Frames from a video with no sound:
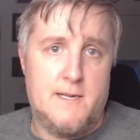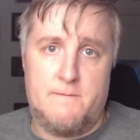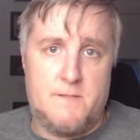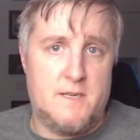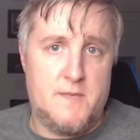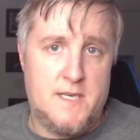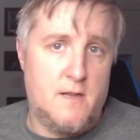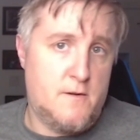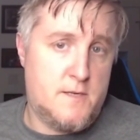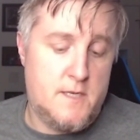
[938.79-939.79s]
Some
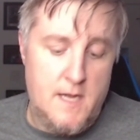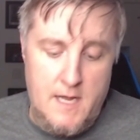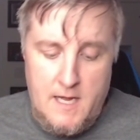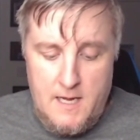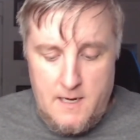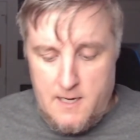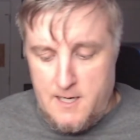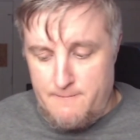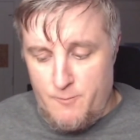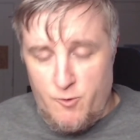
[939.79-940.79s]
sellers
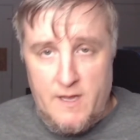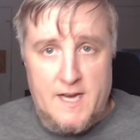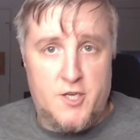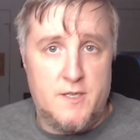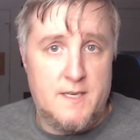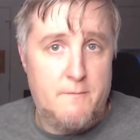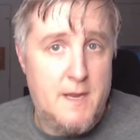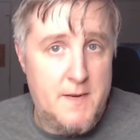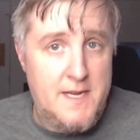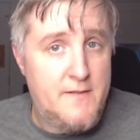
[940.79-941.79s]
will actually
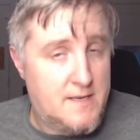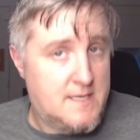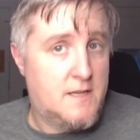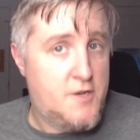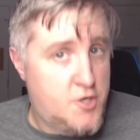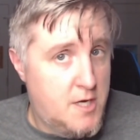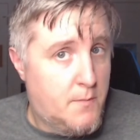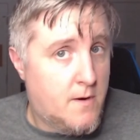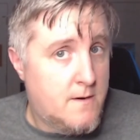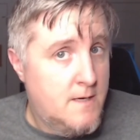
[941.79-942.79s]
maybe even sell it
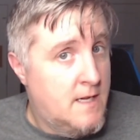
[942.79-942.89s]
cheaper.